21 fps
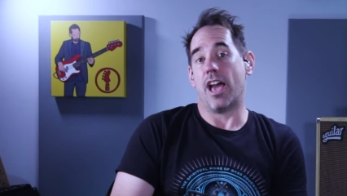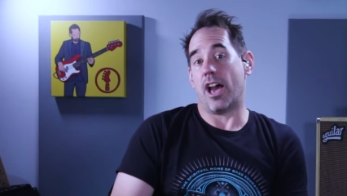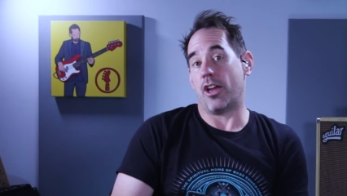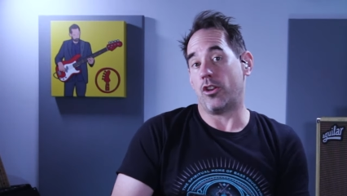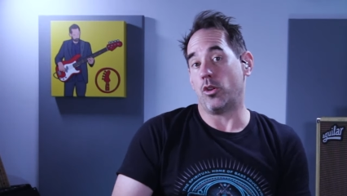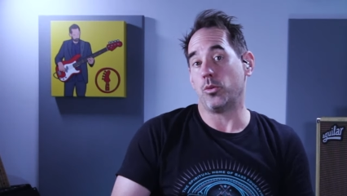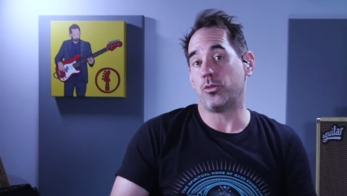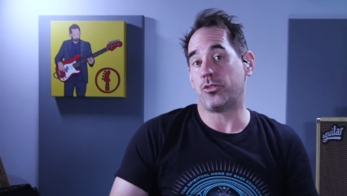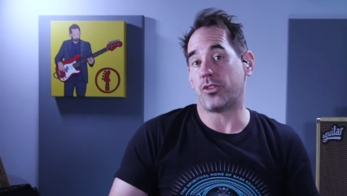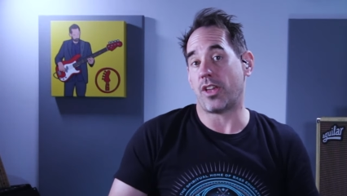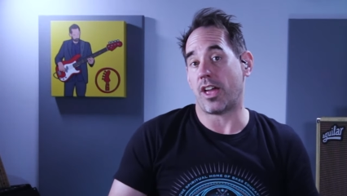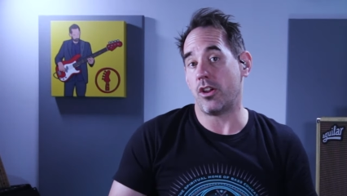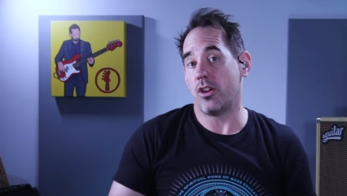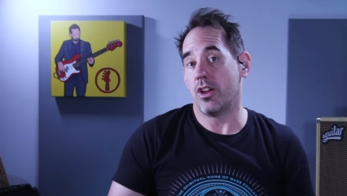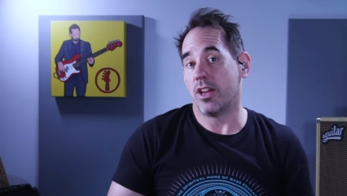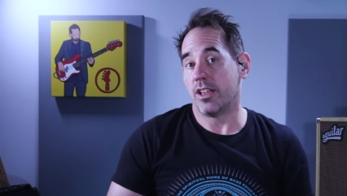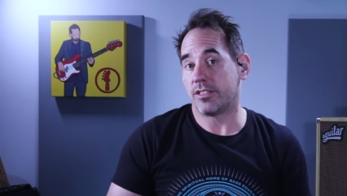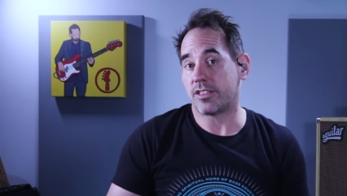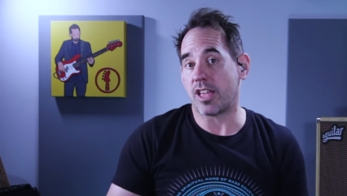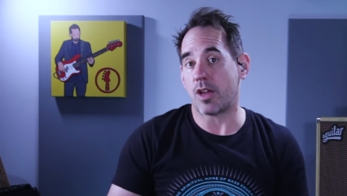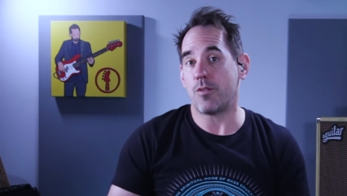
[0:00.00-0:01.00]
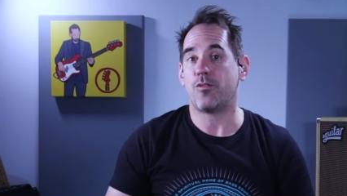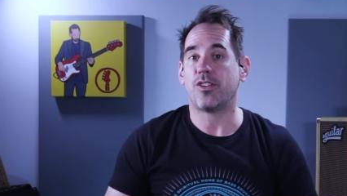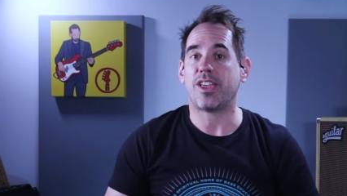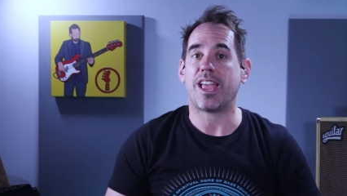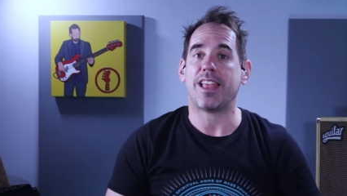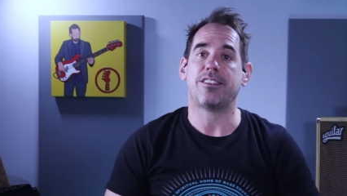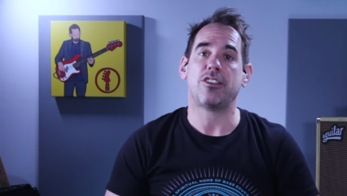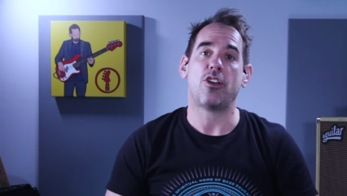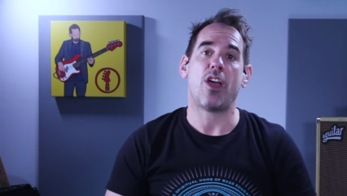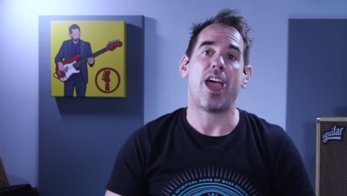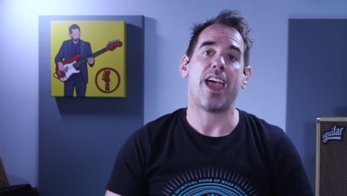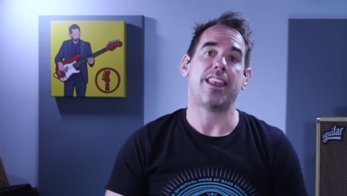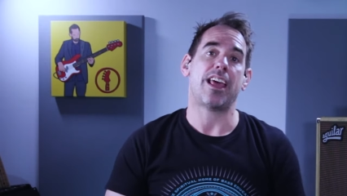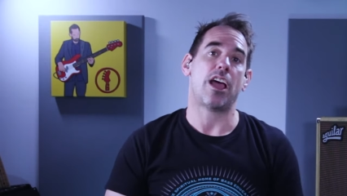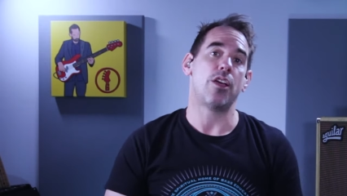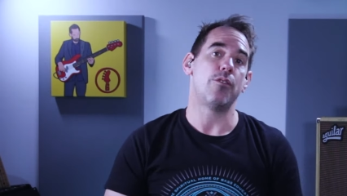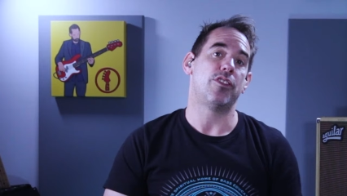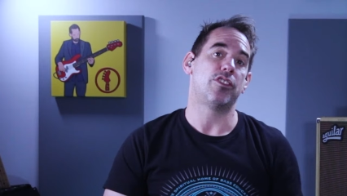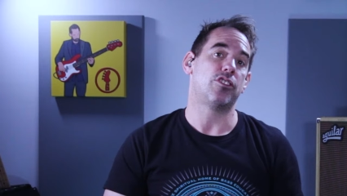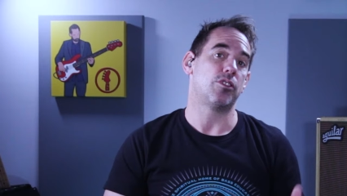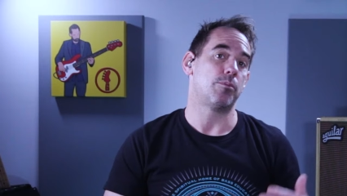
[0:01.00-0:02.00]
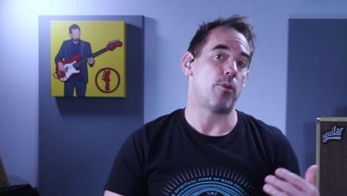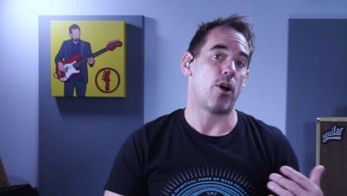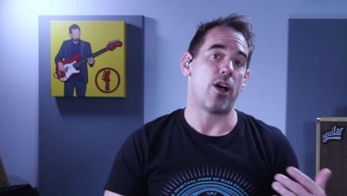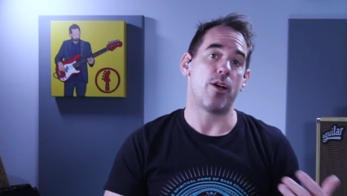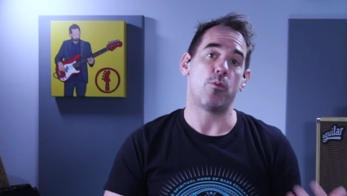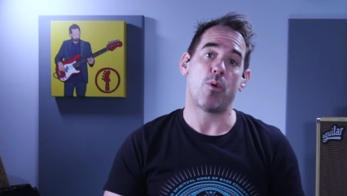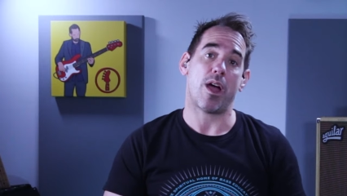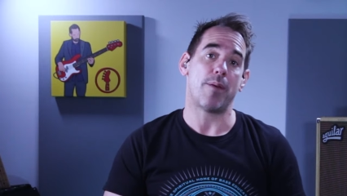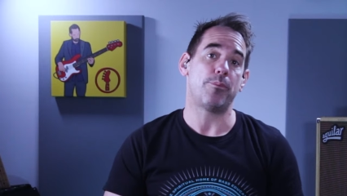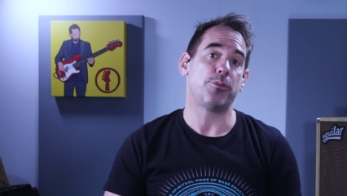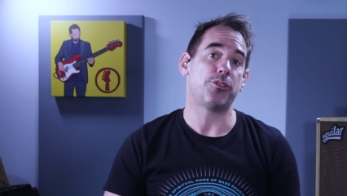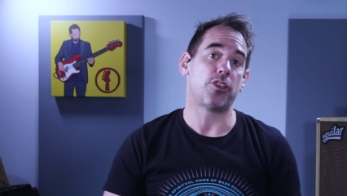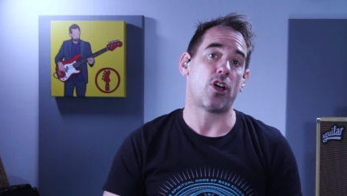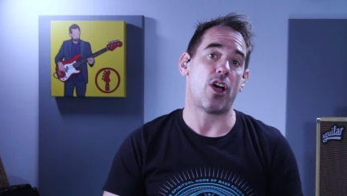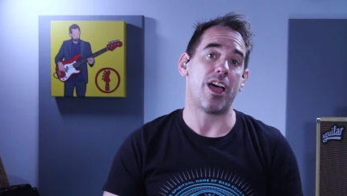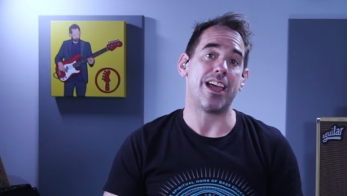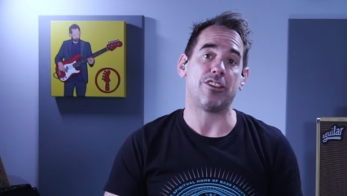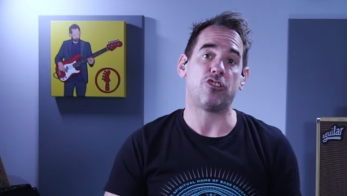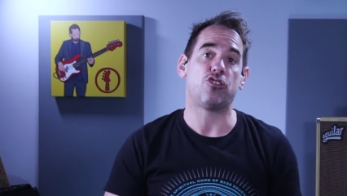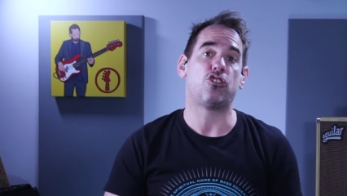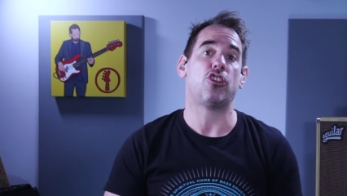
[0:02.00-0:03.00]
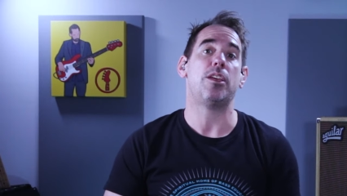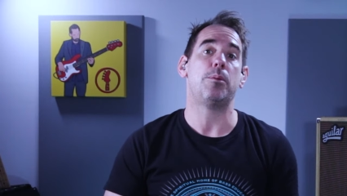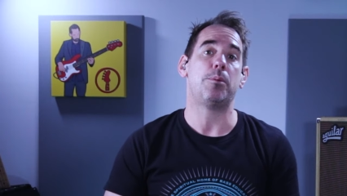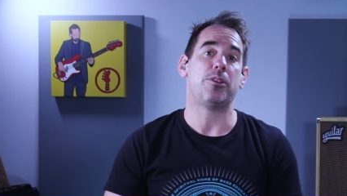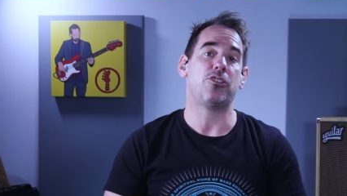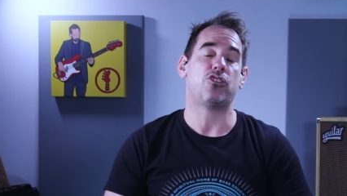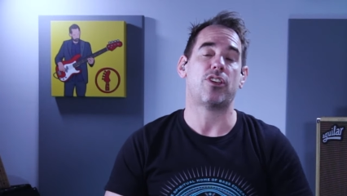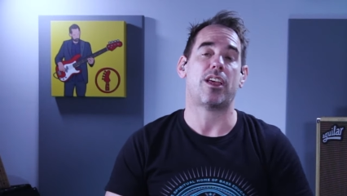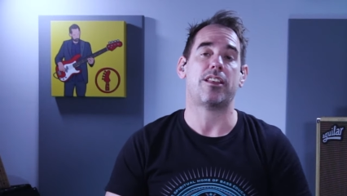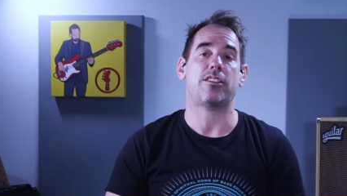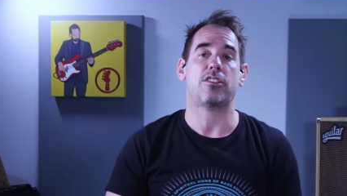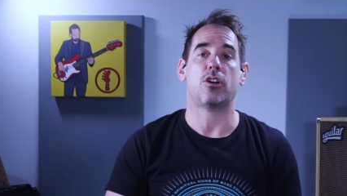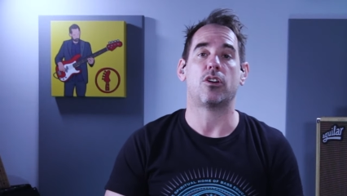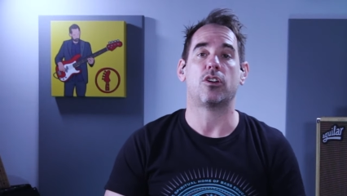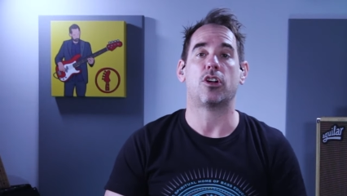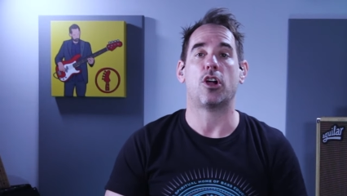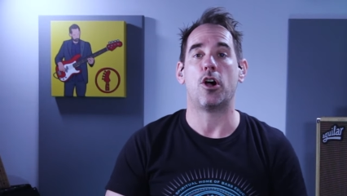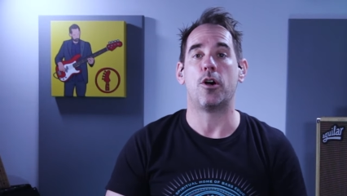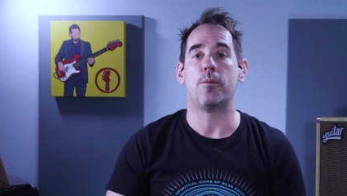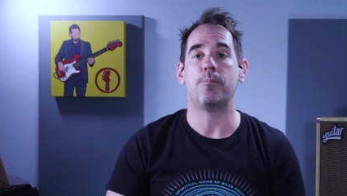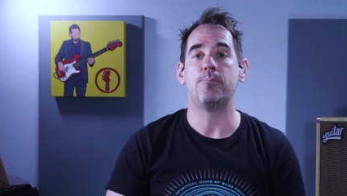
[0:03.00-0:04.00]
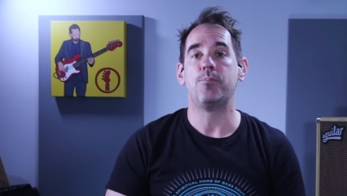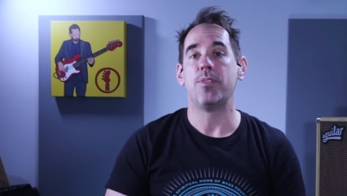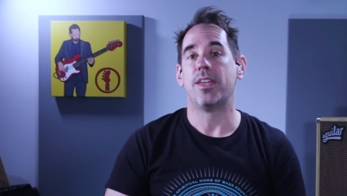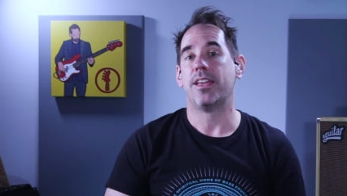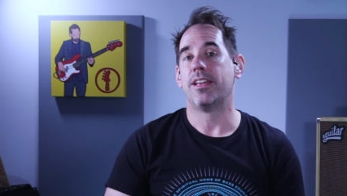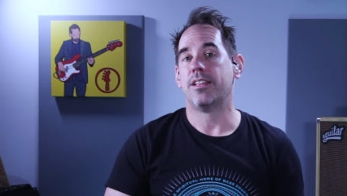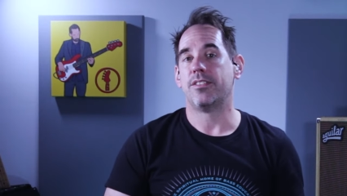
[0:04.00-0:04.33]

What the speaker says: And also, don't forget to head over to my website, gbshed.com.